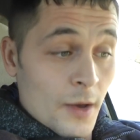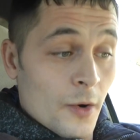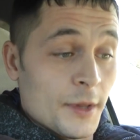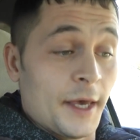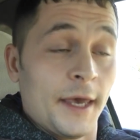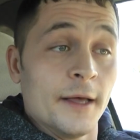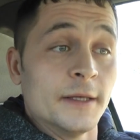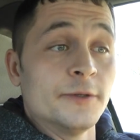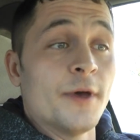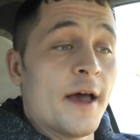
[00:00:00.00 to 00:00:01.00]
on a hill
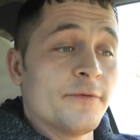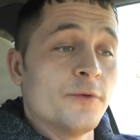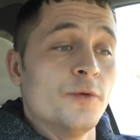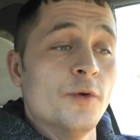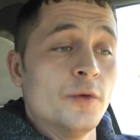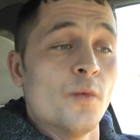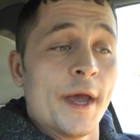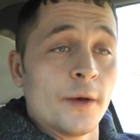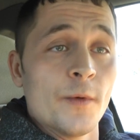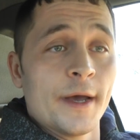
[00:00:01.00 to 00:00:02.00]
is you have to do it
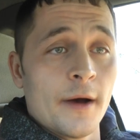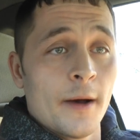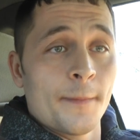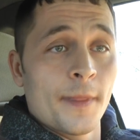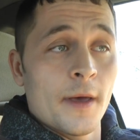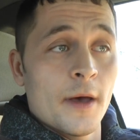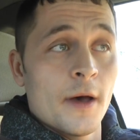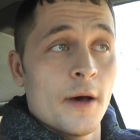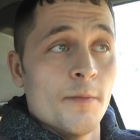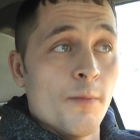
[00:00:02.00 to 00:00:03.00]
way quicker,
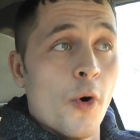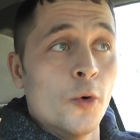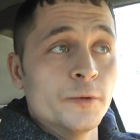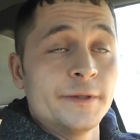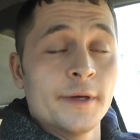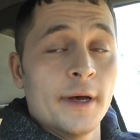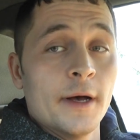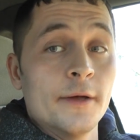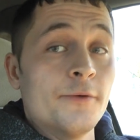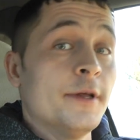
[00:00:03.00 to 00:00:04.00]
both
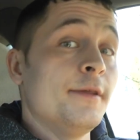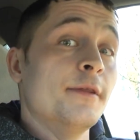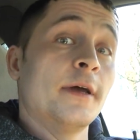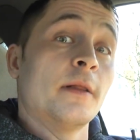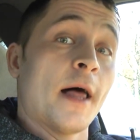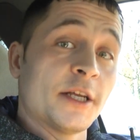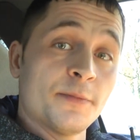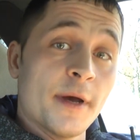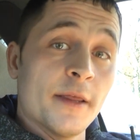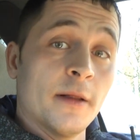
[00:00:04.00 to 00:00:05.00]
releasing the
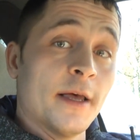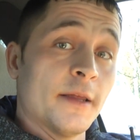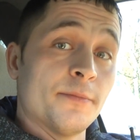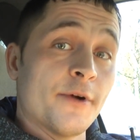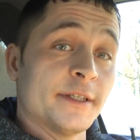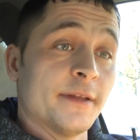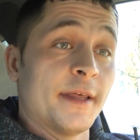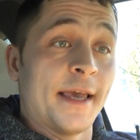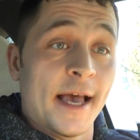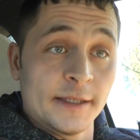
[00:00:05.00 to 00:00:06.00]
clutch pedal and pressing
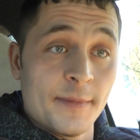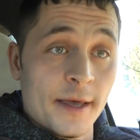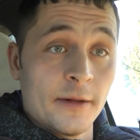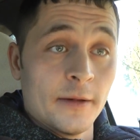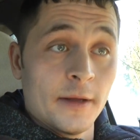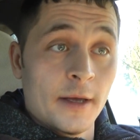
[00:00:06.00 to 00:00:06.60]
the gas pedal.